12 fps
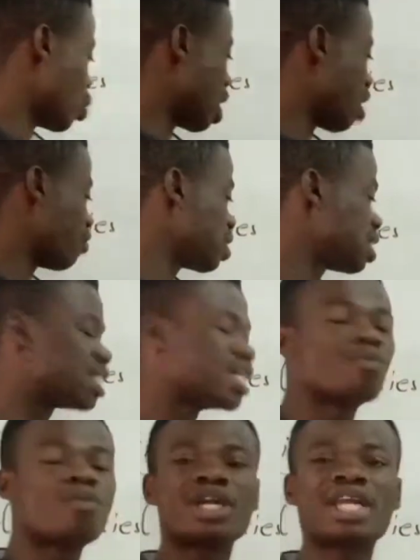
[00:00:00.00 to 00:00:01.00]
we have
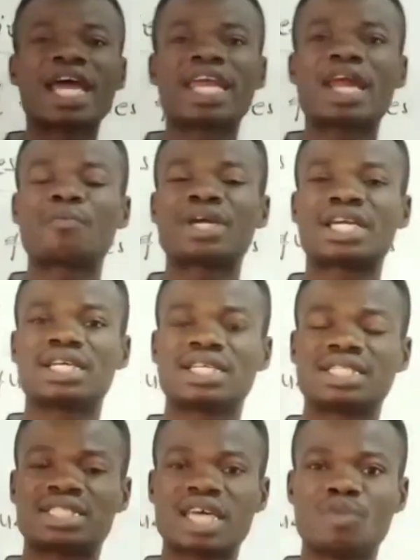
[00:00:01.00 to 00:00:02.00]
thermodynamic
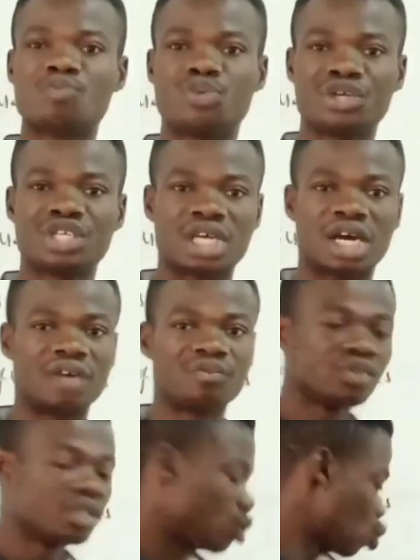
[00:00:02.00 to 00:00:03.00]
temperature,
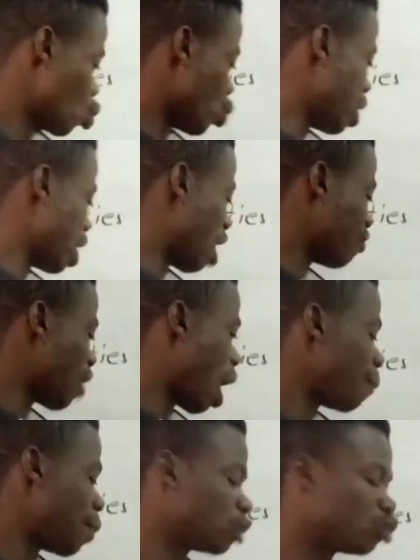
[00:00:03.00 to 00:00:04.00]
we have
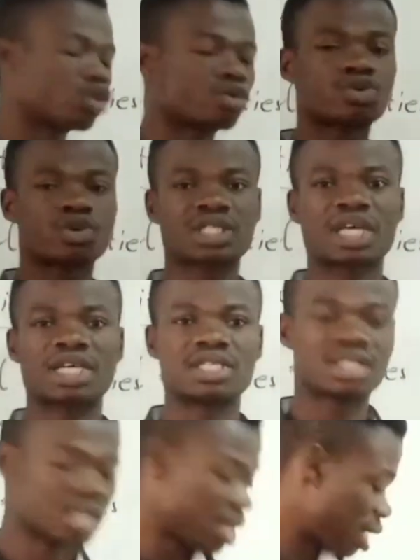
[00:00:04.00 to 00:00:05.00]
amount of
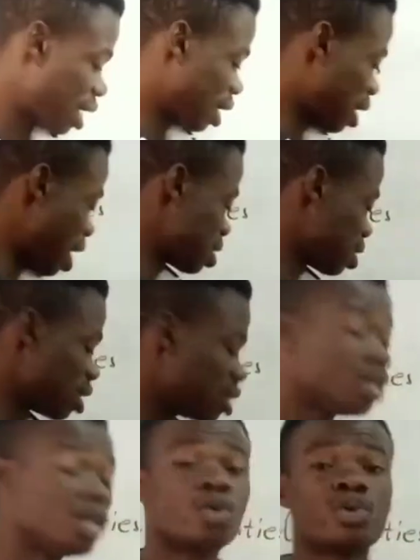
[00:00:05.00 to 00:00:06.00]
substance, and lastly,
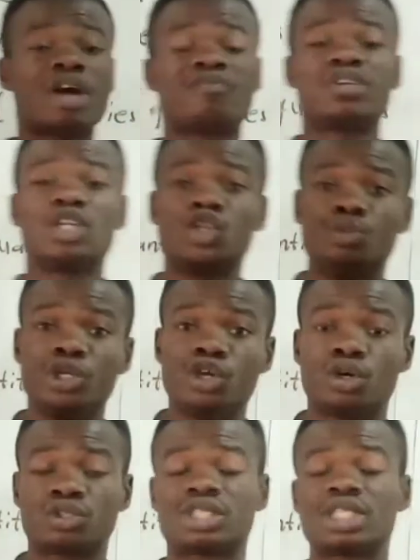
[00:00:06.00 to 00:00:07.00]
we have
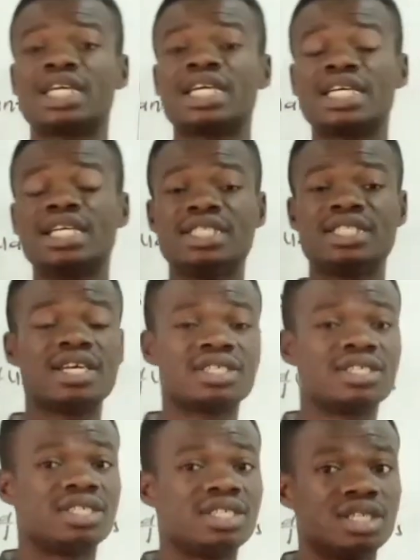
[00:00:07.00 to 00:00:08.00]
luminous
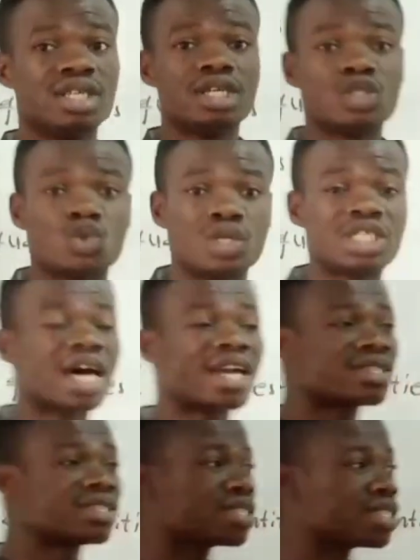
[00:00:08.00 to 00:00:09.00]
intensity. So these
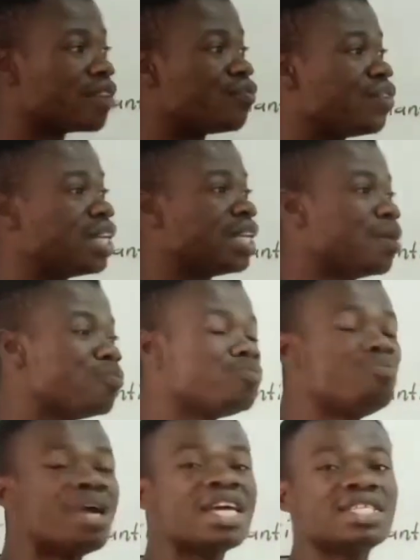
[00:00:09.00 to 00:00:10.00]
are the 7
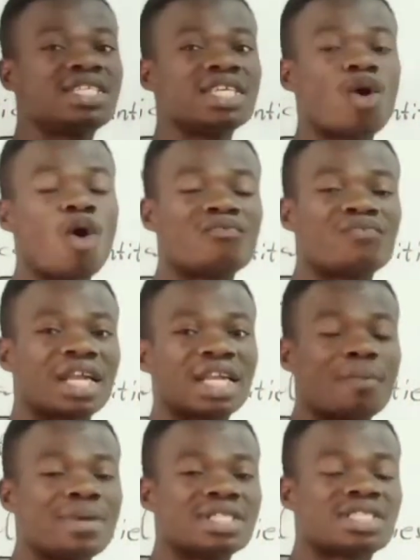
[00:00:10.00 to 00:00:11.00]
basic or
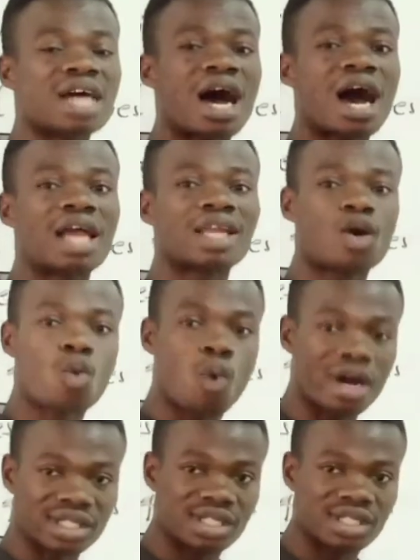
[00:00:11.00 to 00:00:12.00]
fundamental
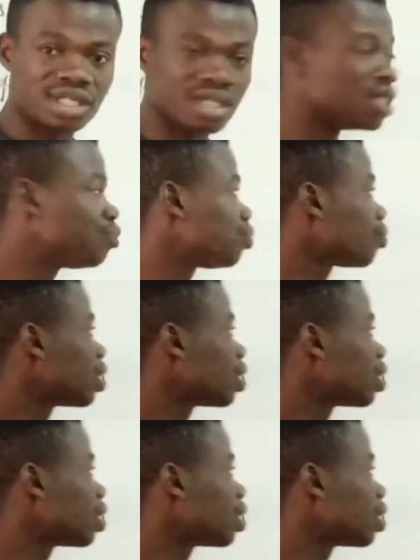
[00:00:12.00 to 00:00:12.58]
quantities.